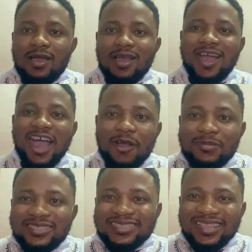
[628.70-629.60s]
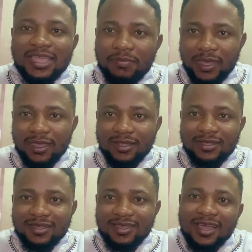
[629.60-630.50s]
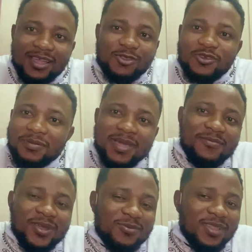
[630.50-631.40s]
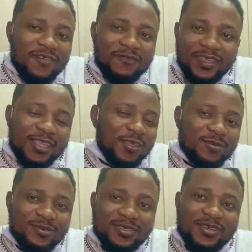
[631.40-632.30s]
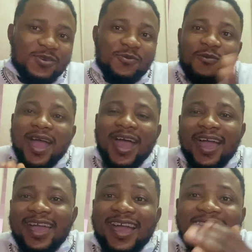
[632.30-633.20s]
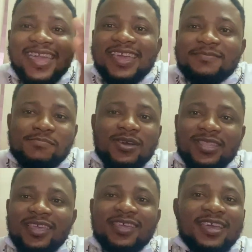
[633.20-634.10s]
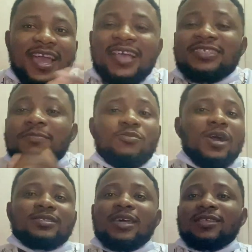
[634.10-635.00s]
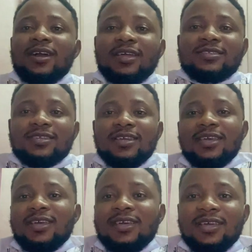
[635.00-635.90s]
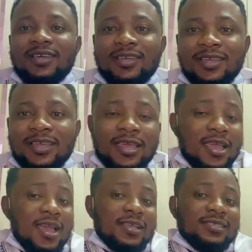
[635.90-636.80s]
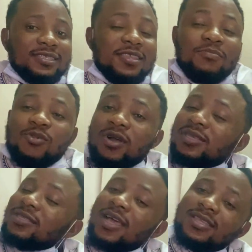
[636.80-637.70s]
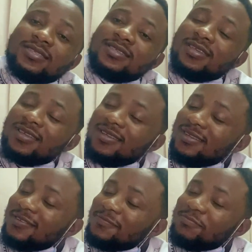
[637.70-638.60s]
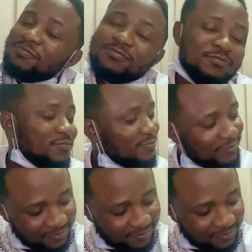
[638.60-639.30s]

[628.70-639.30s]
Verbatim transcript: I'll be sleeping and doing my regular videos. Why? I earn money. As simple as that, guys. As simple as that. Hmm.